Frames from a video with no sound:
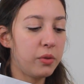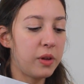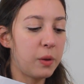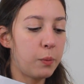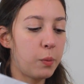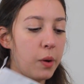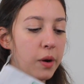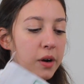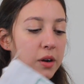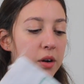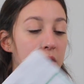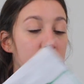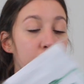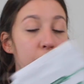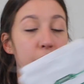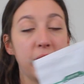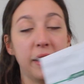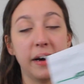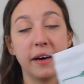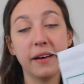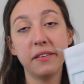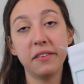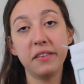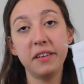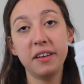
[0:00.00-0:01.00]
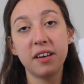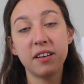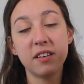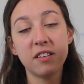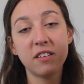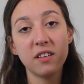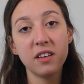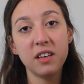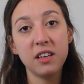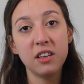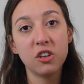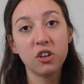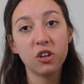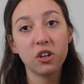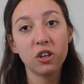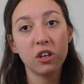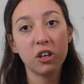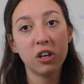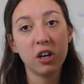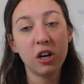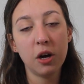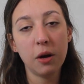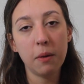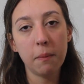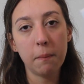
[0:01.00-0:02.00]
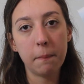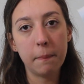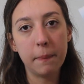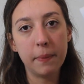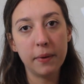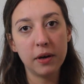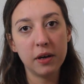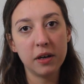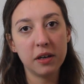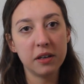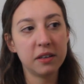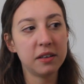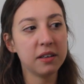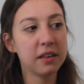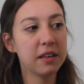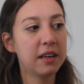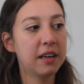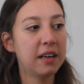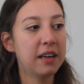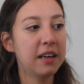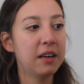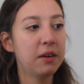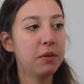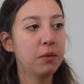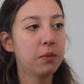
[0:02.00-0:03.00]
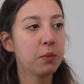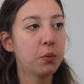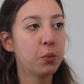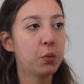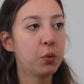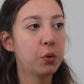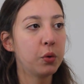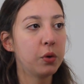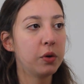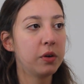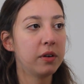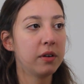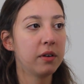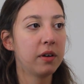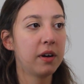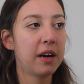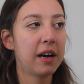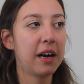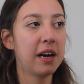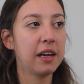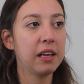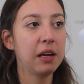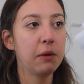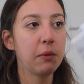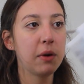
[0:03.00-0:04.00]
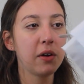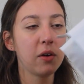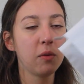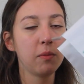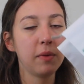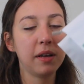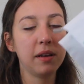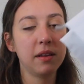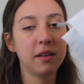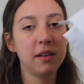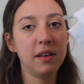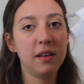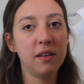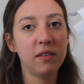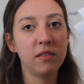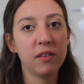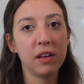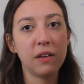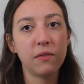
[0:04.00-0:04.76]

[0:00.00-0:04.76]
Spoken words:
They're probably not the healthiest either, but I would highly recommend these.